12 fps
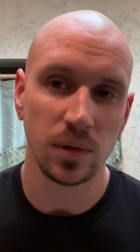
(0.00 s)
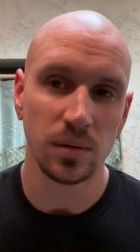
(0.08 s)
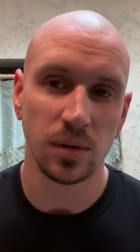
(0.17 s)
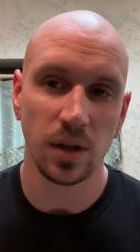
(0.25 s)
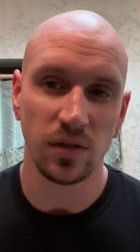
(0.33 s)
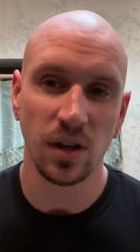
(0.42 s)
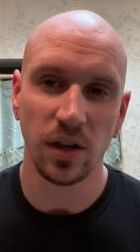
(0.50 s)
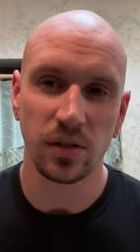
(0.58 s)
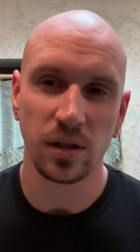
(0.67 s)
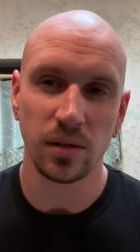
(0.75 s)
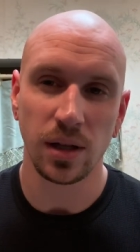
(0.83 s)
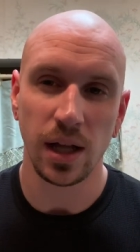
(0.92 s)
this does
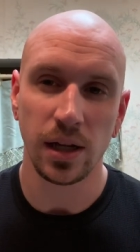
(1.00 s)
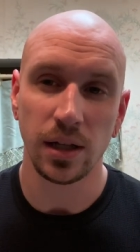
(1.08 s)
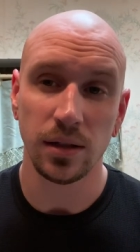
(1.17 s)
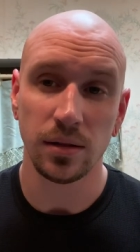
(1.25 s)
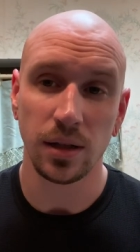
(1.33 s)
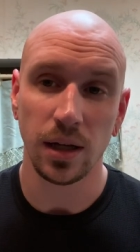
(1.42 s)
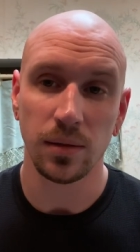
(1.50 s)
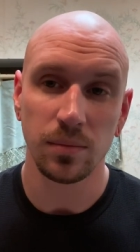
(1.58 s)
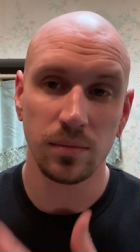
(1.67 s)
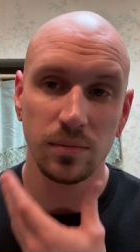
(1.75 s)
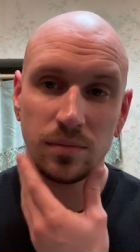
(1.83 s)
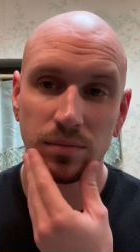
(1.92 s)
kind of need to get,
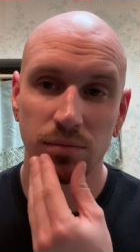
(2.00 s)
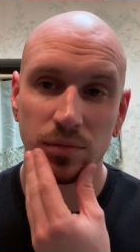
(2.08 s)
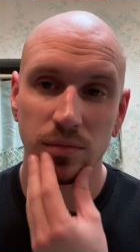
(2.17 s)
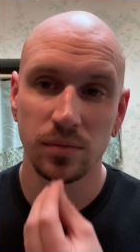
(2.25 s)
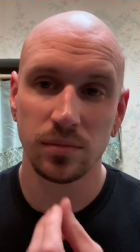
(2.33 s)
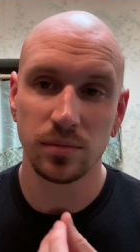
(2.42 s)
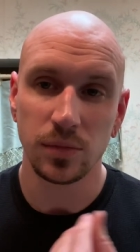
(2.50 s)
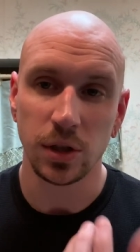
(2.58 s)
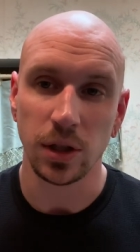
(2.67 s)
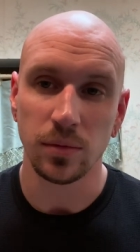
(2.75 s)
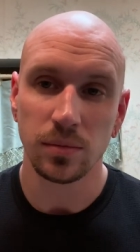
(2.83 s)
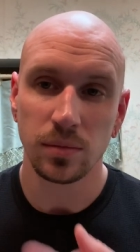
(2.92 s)
you
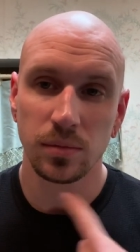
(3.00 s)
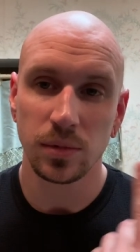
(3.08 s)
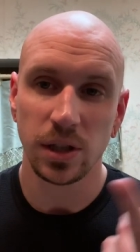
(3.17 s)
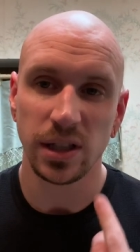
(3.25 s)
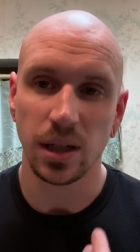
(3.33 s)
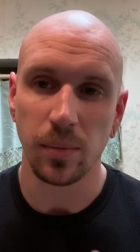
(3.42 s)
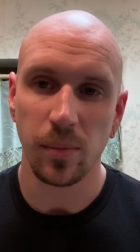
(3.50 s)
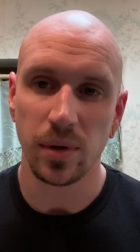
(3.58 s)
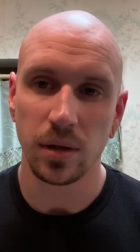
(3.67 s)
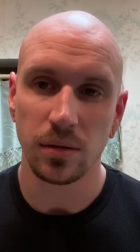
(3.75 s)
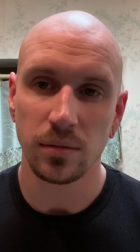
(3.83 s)
know, cleaned up a bit.